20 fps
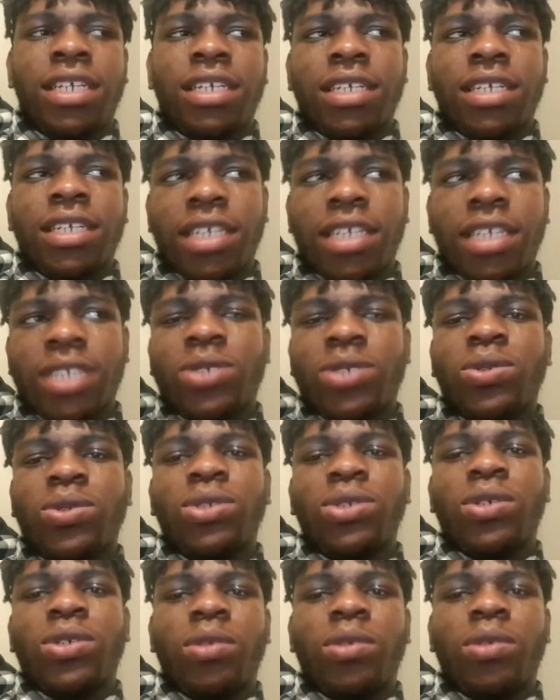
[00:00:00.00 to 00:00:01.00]
get through
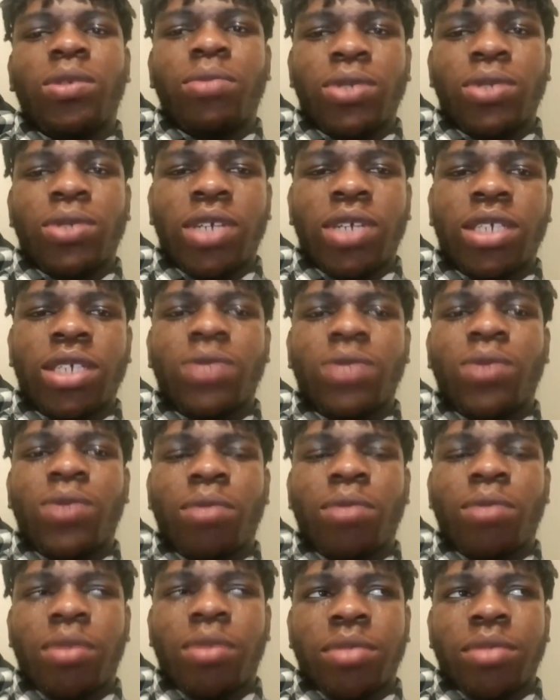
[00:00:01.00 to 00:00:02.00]
your postgraduate
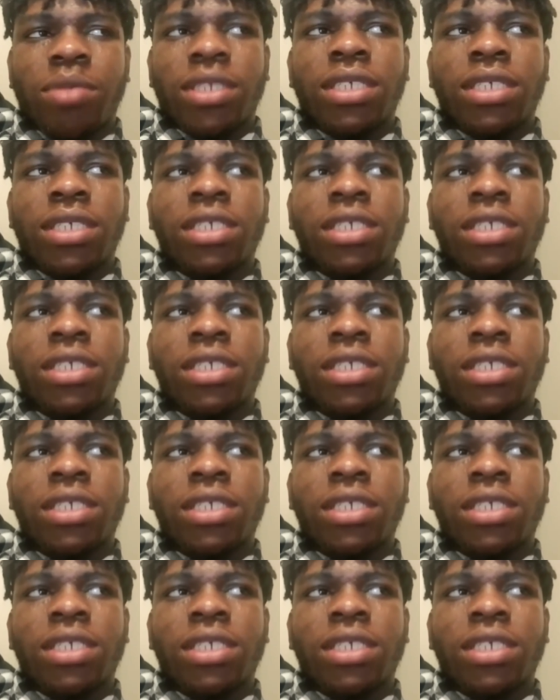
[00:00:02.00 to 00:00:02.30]
work permit,